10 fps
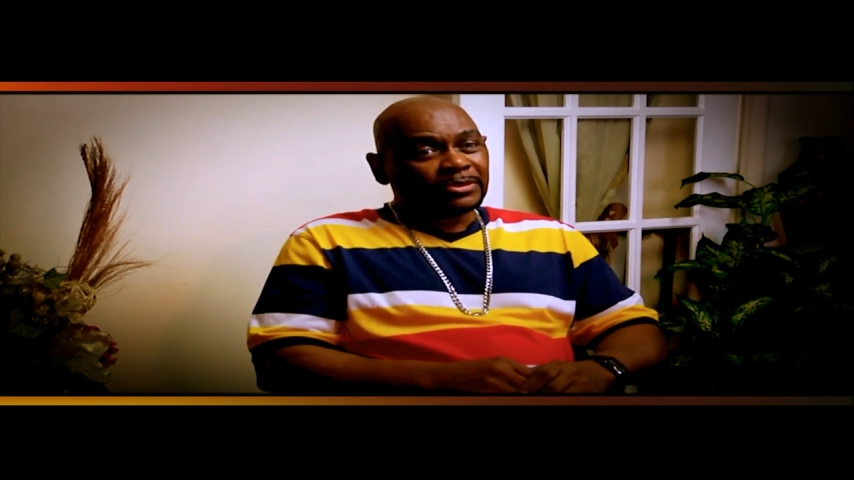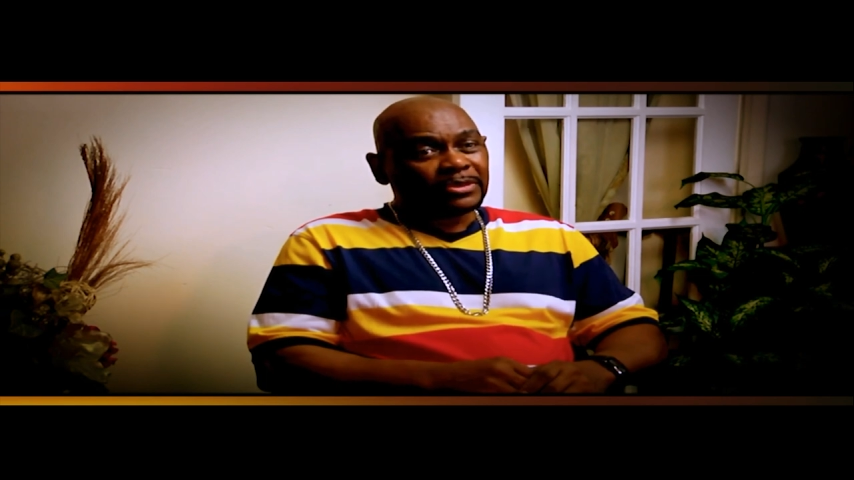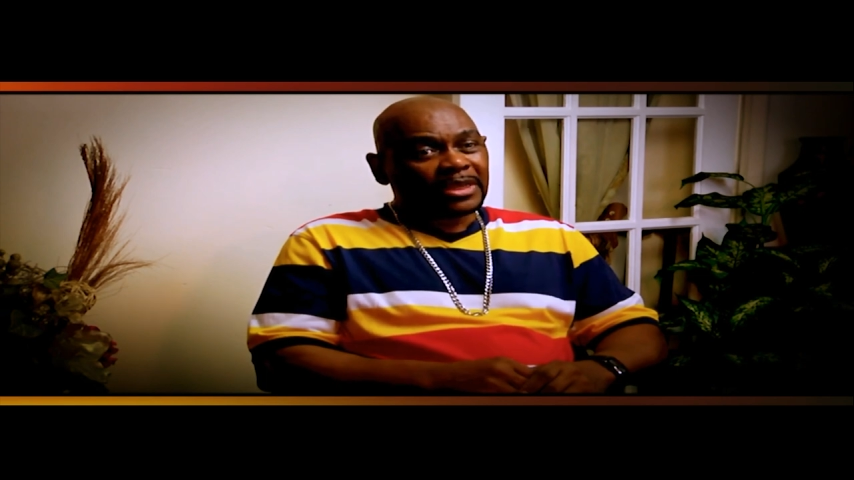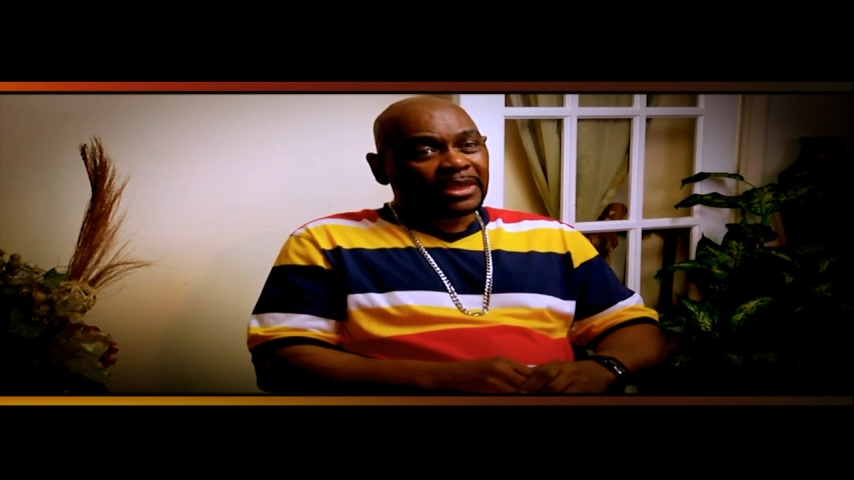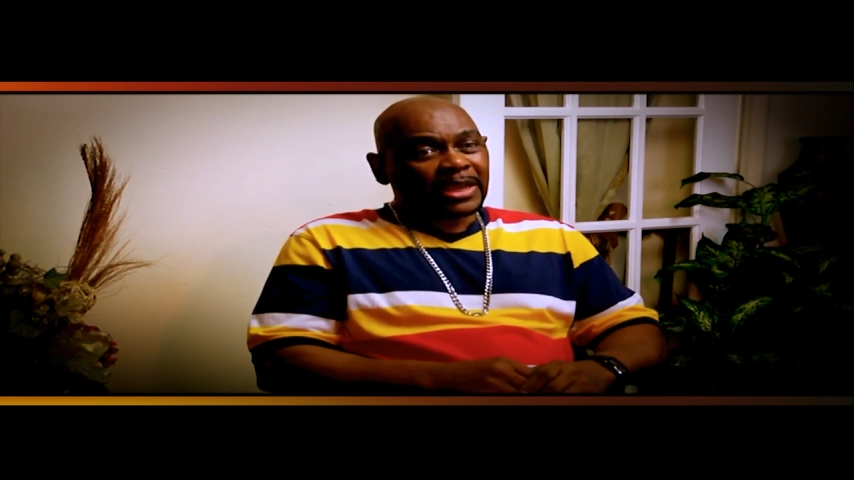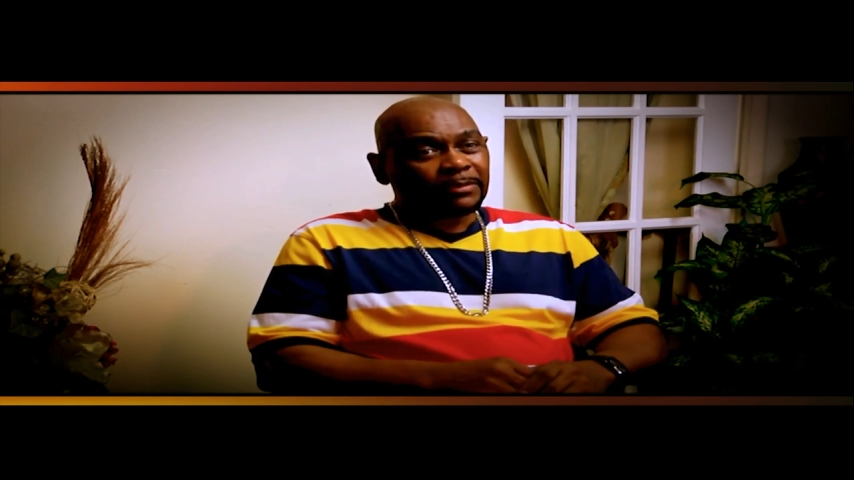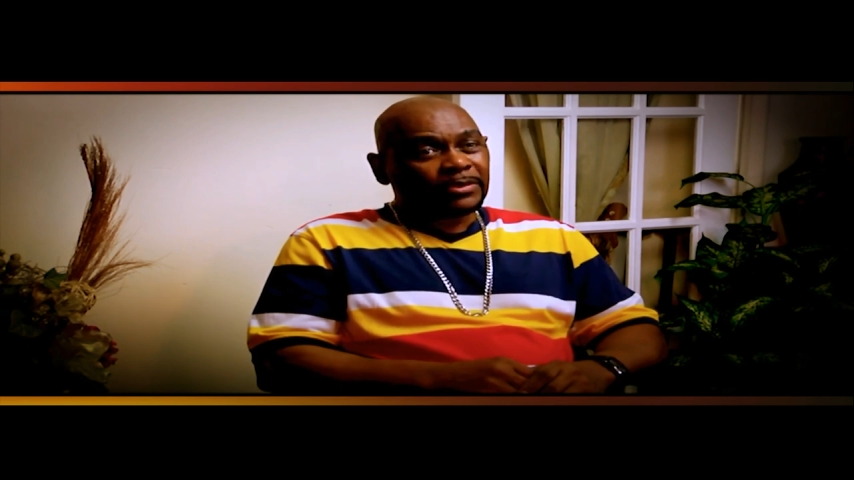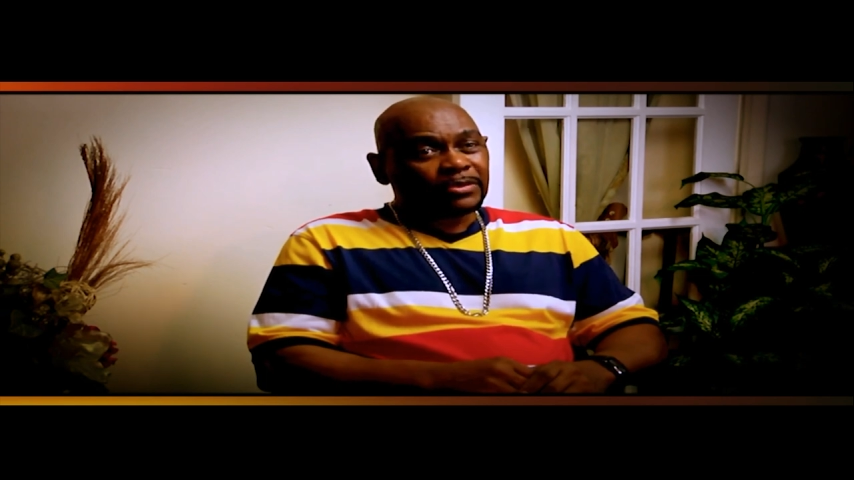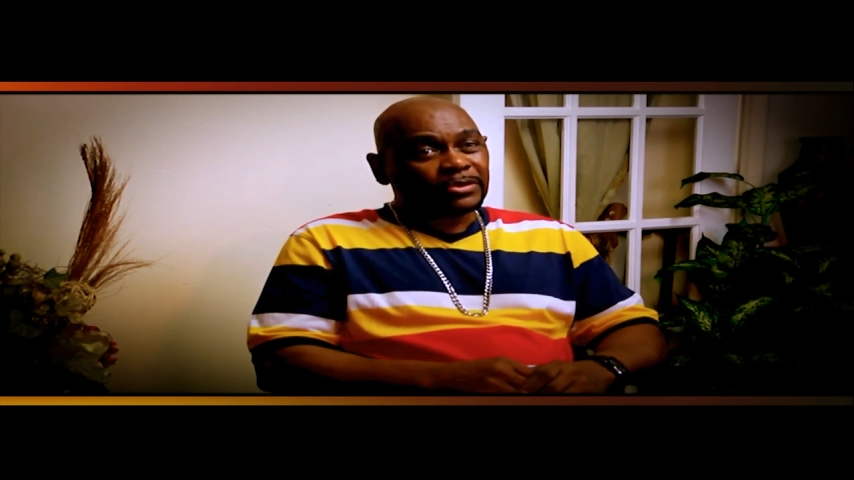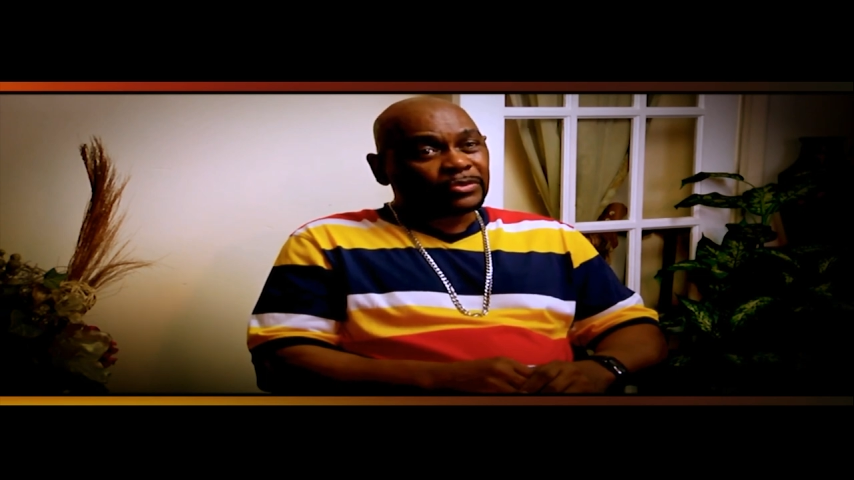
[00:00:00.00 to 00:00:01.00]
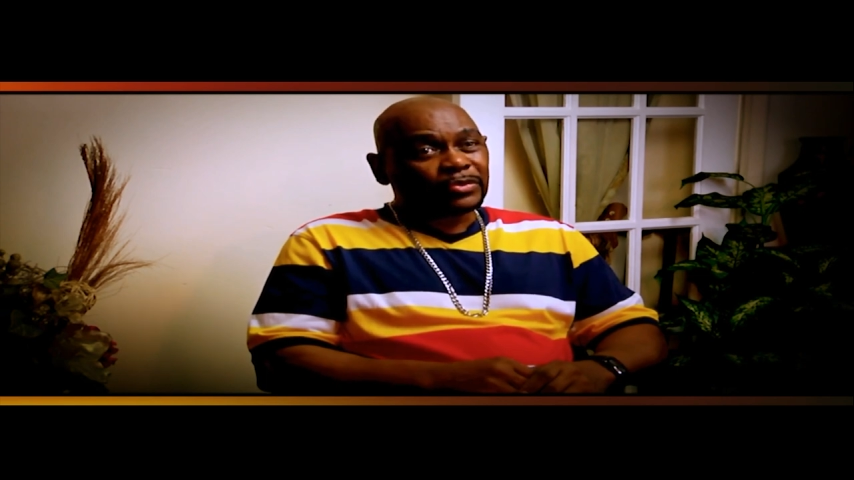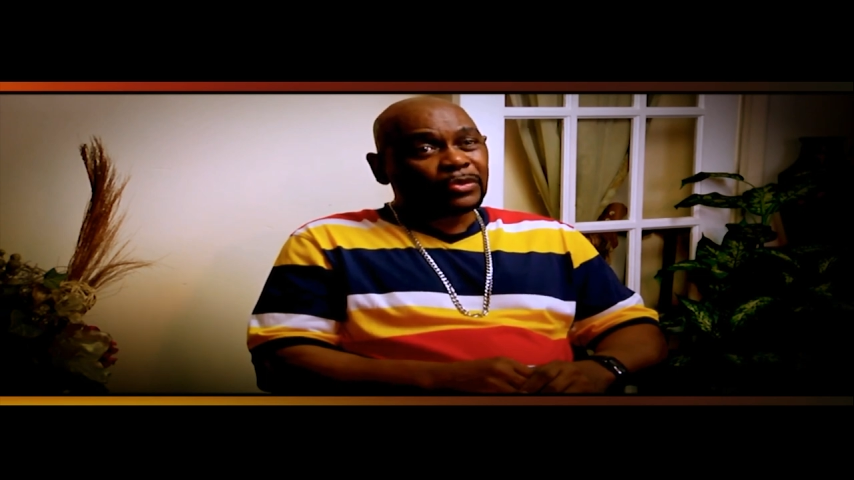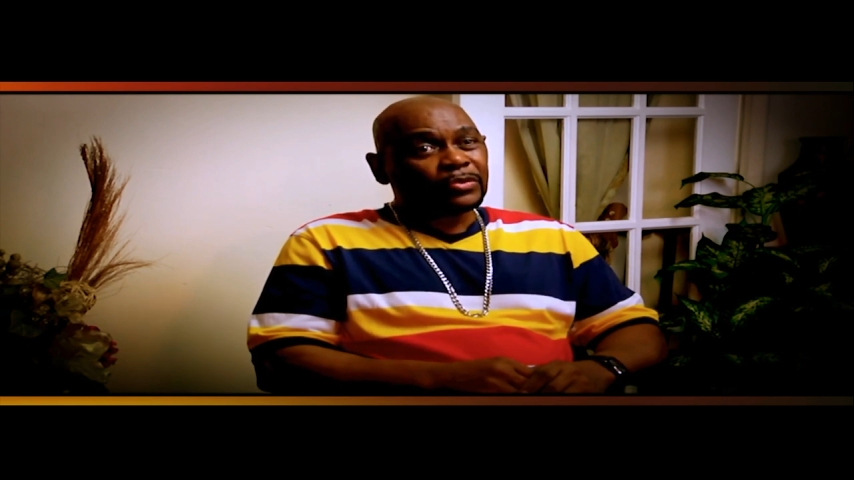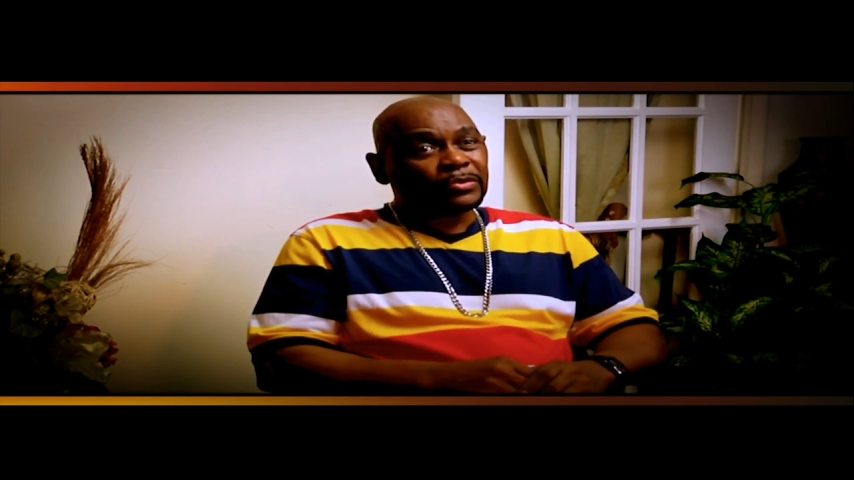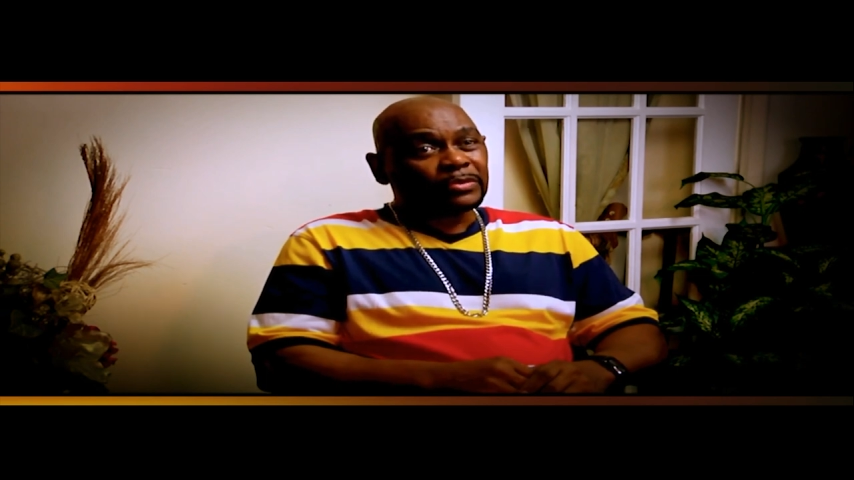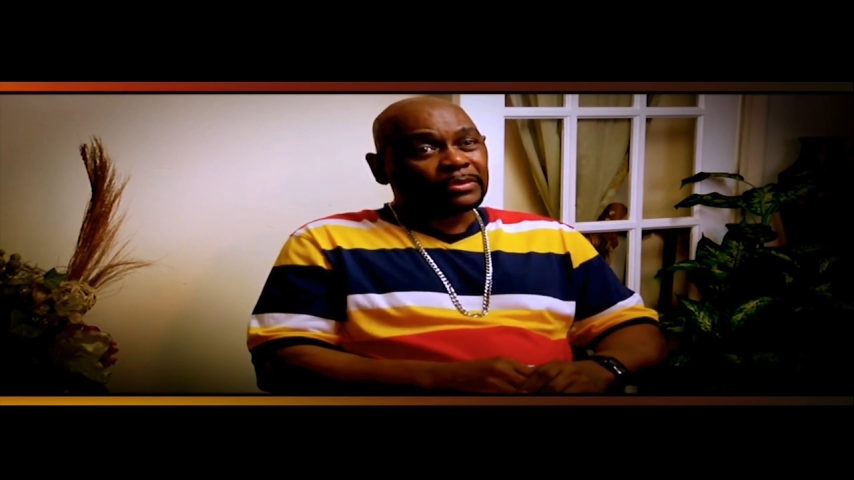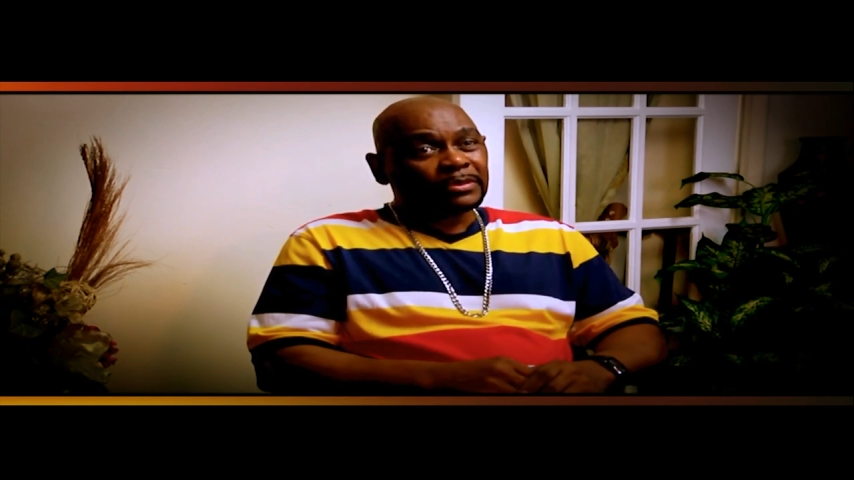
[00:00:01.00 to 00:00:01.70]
do not have no control